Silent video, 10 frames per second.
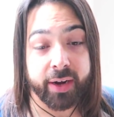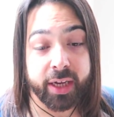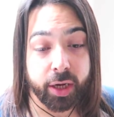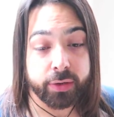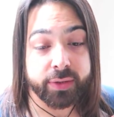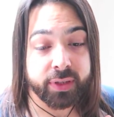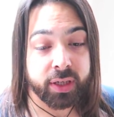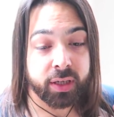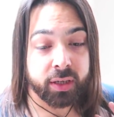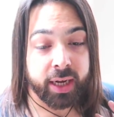It goes
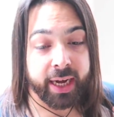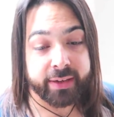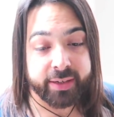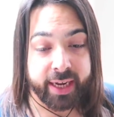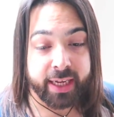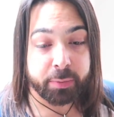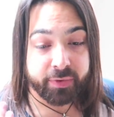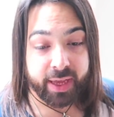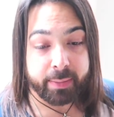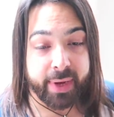hand in hand
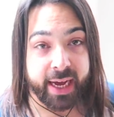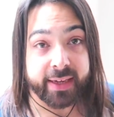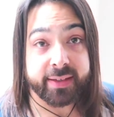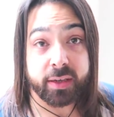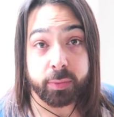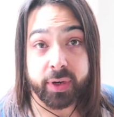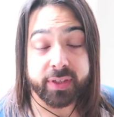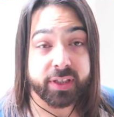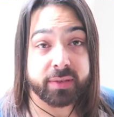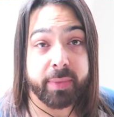with that mask, whereas
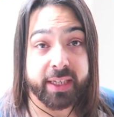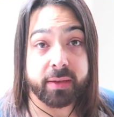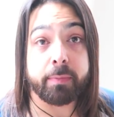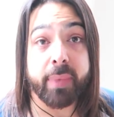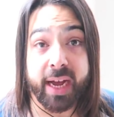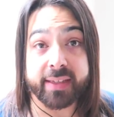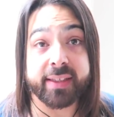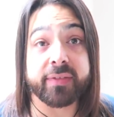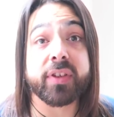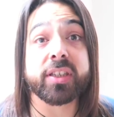it just makes a
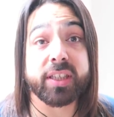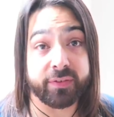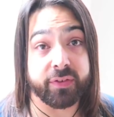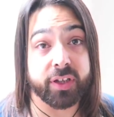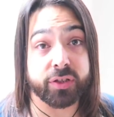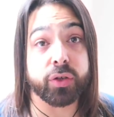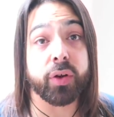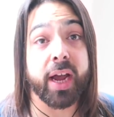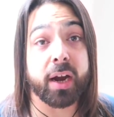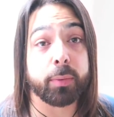massive difference.
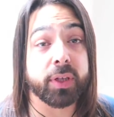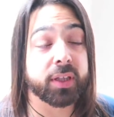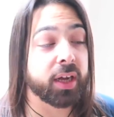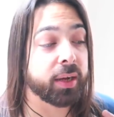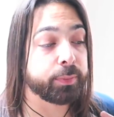Your hair will